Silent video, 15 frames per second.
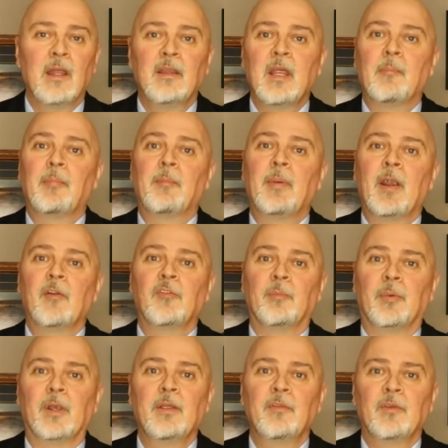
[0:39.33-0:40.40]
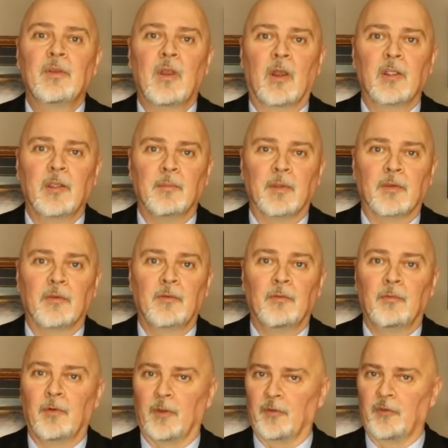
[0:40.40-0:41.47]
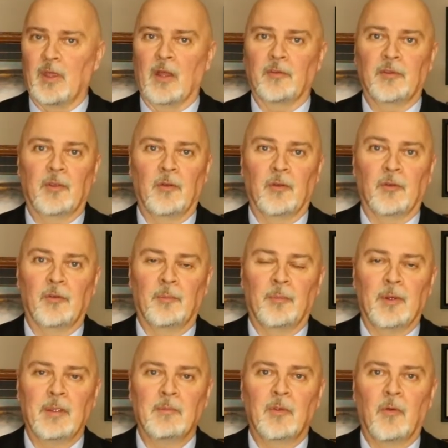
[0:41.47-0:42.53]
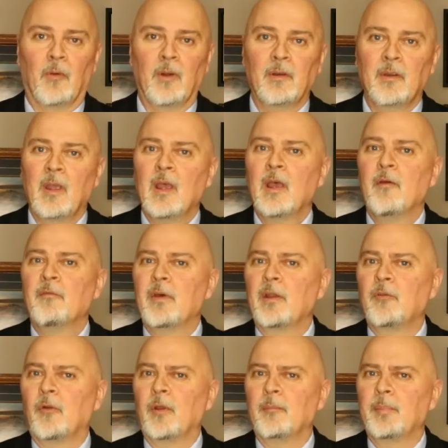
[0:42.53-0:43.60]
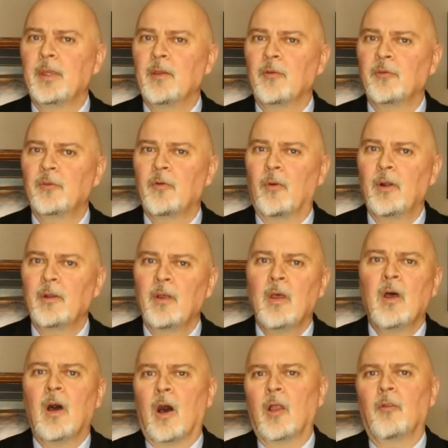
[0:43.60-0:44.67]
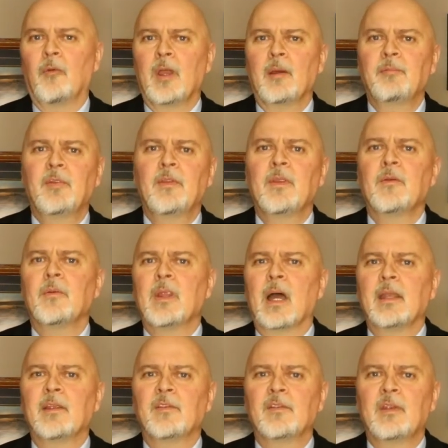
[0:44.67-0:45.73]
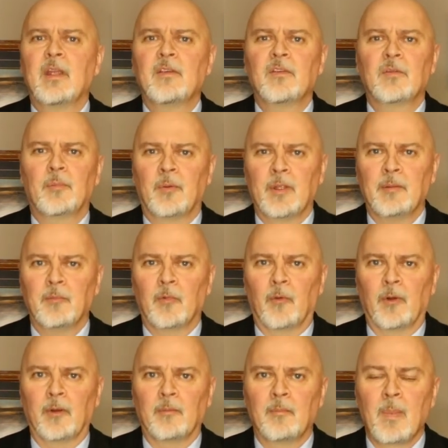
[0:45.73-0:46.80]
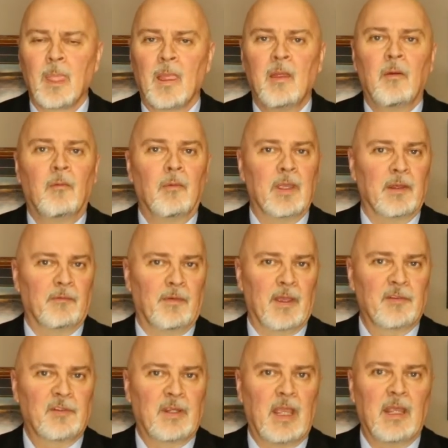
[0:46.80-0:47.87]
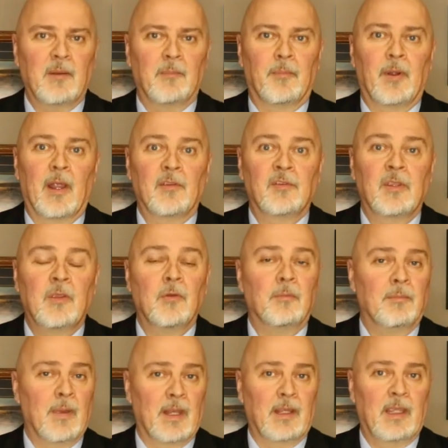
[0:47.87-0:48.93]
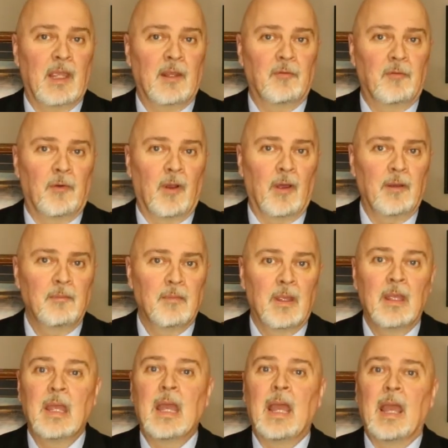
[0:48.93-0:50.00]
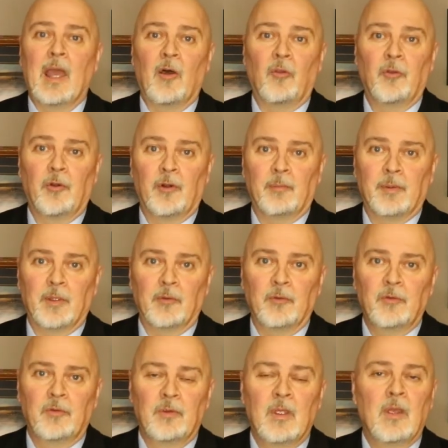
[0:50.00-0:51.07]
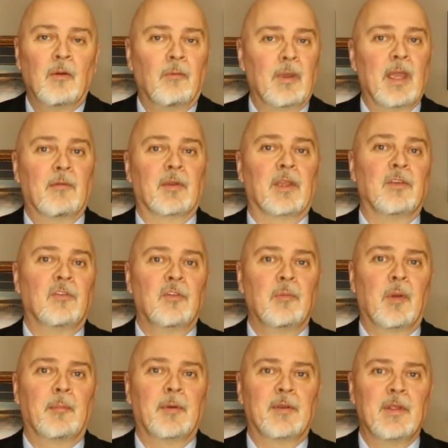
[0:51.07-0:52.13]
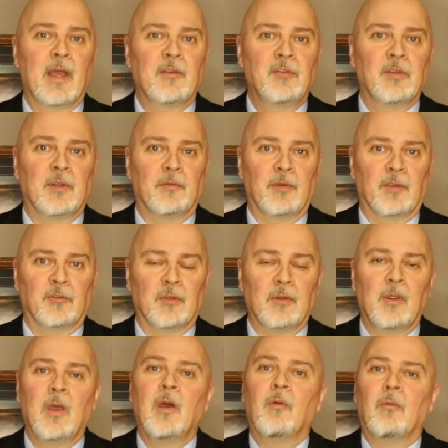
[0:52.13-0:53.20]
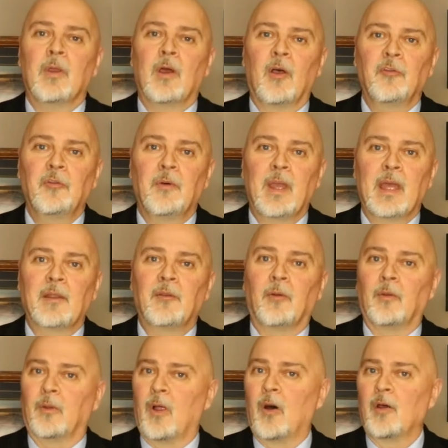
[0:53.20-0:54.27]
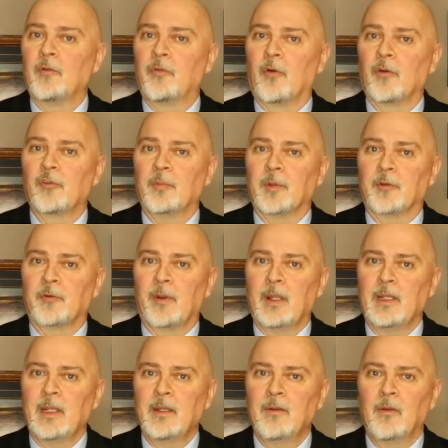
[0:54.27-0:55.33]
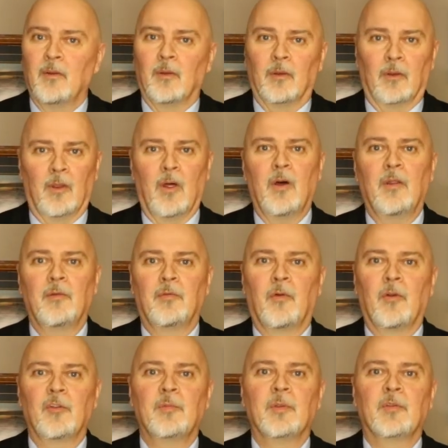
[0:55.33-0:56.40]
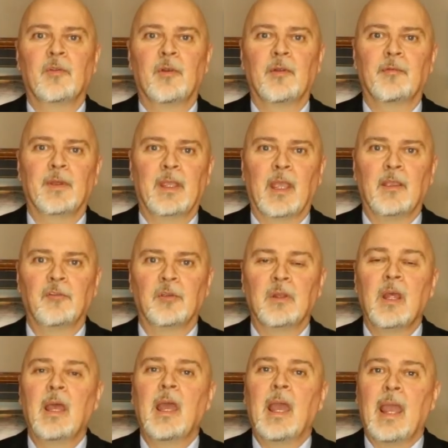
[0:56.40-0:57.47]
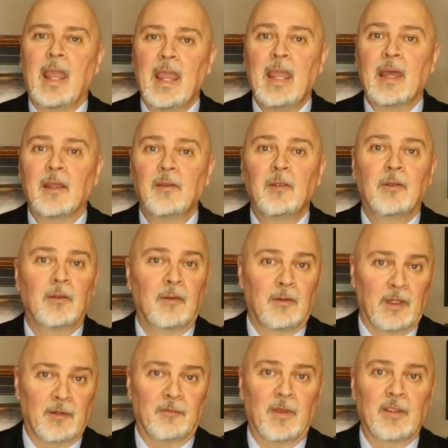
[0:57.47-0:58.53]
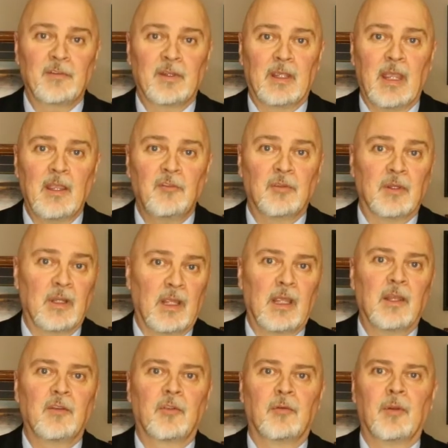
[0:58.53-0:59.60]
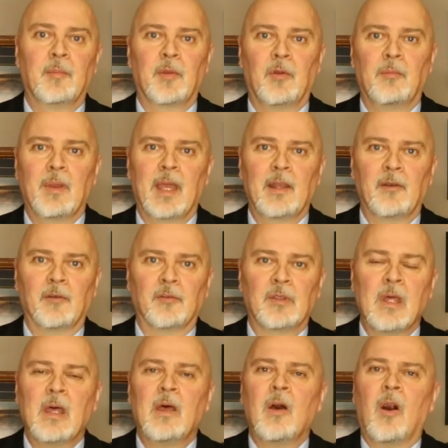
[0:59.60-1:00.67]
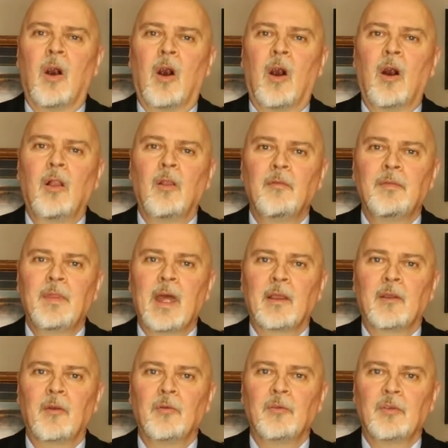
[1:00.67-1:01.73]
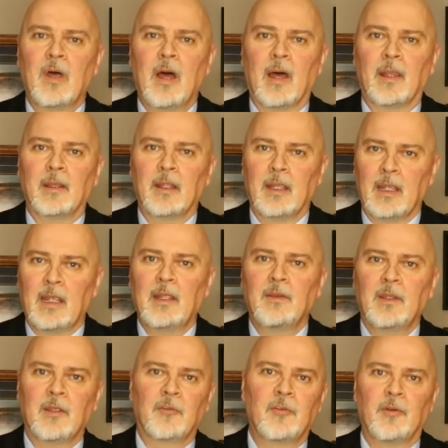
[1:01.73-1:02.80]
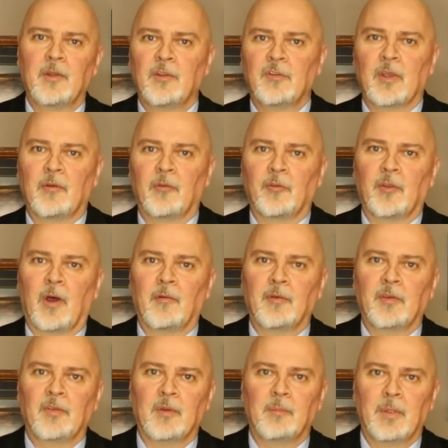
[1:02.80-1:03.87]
that prepares briefs and arguments for the South Dakota Supreme Court, Federal Appeals Court, all the way up to the United States Supreme Court. We investigate and prosecute Medicaid fraud, elder abuse. We have a consumer protection division. We also handle law enforcement training, law enforcement certification, and investigation into criminal matters. All of that goes on in the Attorney General's office in